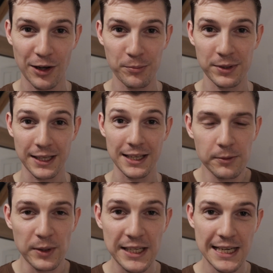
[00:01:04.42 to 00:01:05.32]
company,
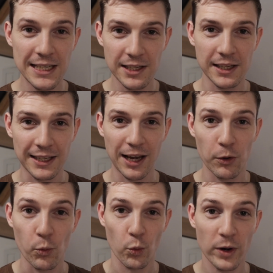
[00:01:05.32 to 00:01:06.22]
we need an
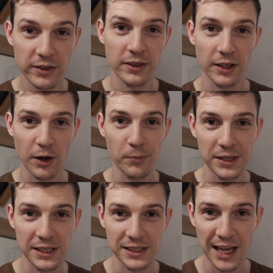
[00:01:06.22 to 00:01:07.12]
account with the
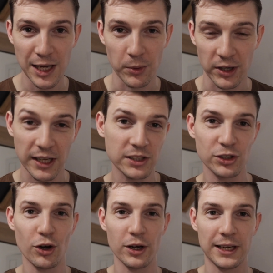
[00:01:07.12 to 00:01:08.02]
company's name on it. It's
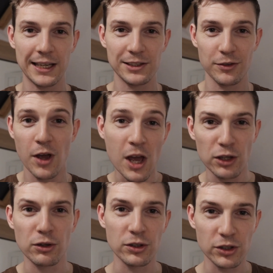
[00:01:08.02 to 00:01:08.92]
not a case of
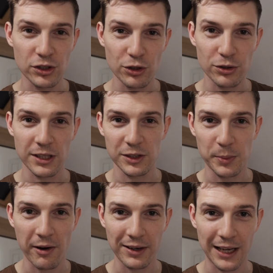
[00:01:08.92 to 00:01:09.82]
you can just use a
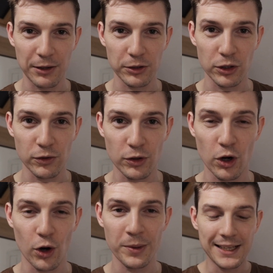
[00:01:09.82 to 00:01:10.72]
spare account that you've
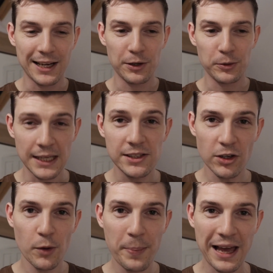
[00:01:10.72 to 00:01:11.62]
got. Now, it's
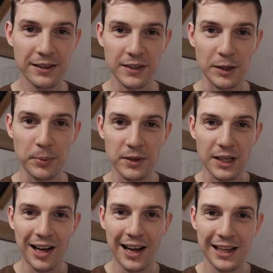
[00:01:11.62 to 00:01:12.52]
not a bad thing, but the
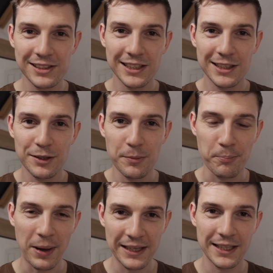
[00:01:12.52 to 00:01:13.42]
classic
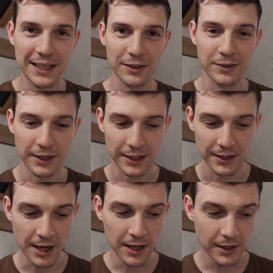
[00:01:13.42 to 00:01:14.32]
banking thing,